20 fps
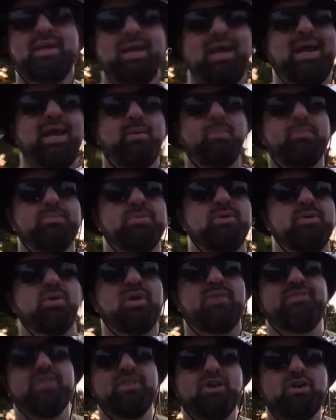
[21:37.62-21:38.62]
And
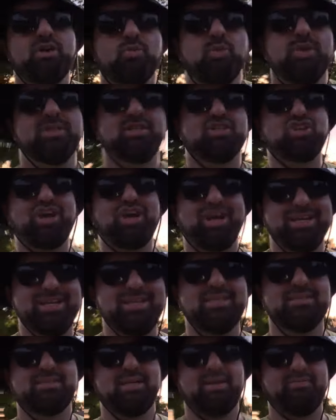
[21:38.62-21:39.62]
if you look at what the
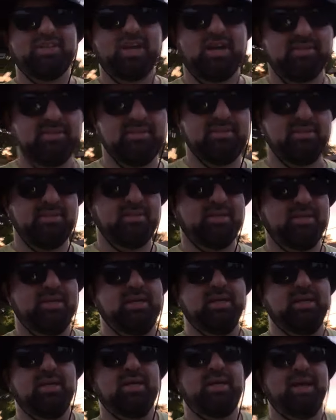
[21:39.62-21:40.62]
Chinese have done,
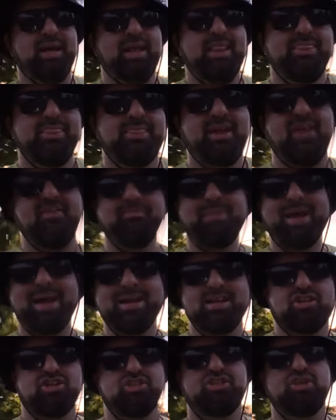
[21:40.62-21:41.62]
they've
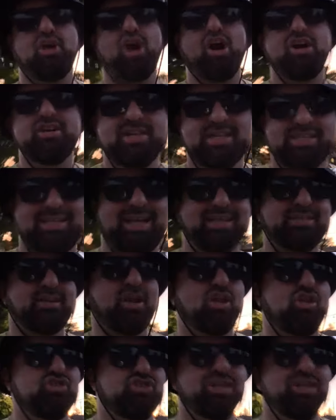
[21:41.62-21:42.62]
managed to harness
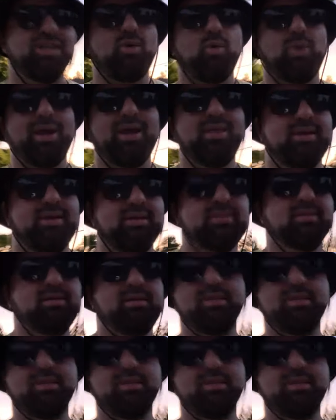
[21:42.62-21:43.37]
technology in a way that